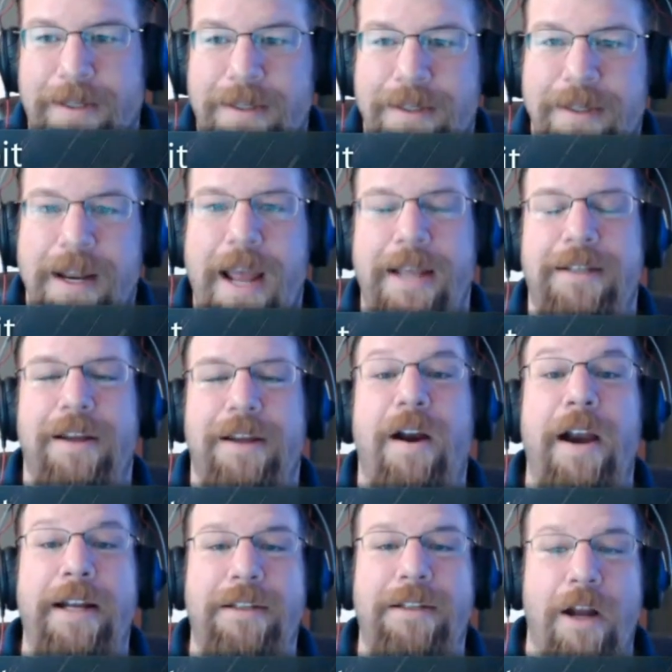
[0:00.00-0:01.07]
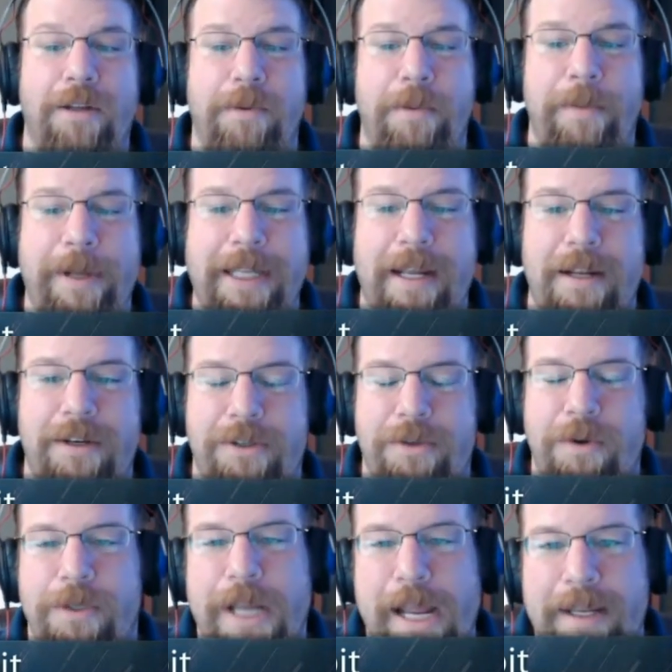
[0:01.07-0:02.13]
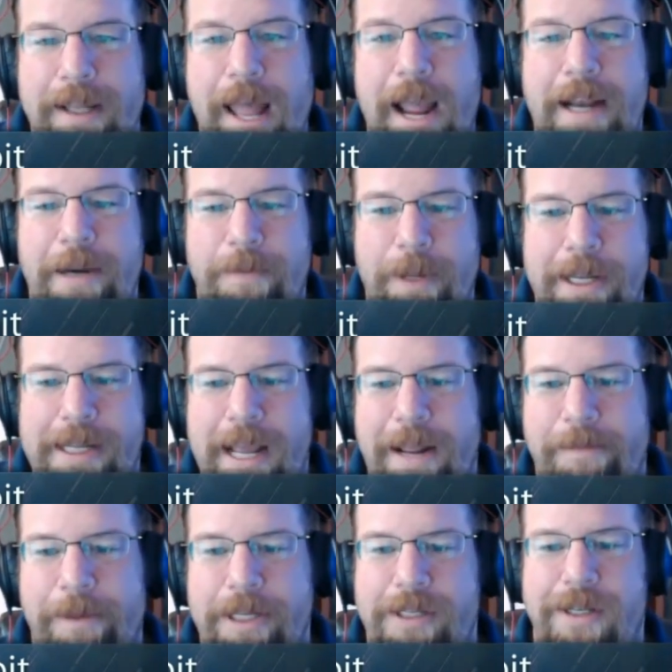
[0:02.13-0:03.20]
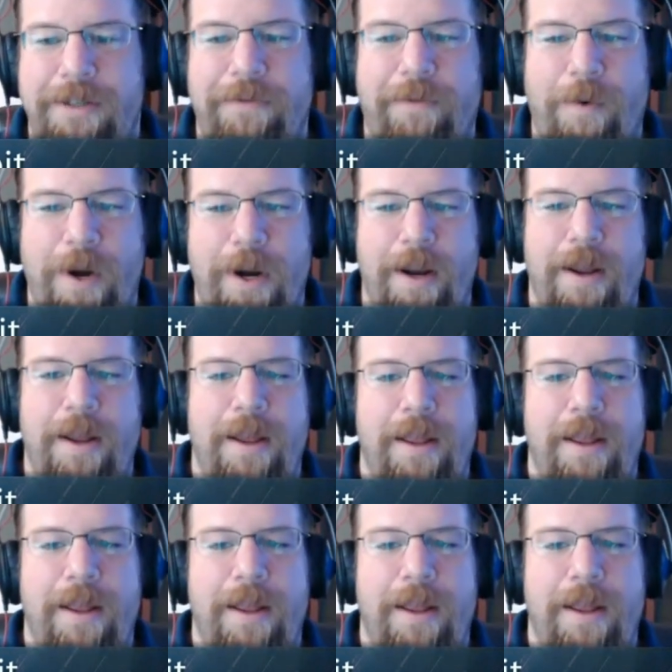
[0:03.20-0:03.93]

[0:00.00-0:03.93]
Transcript: Nice. Nice. All right, talk to me about the Elder Scrolls Online. You're playing that on PlayStation four?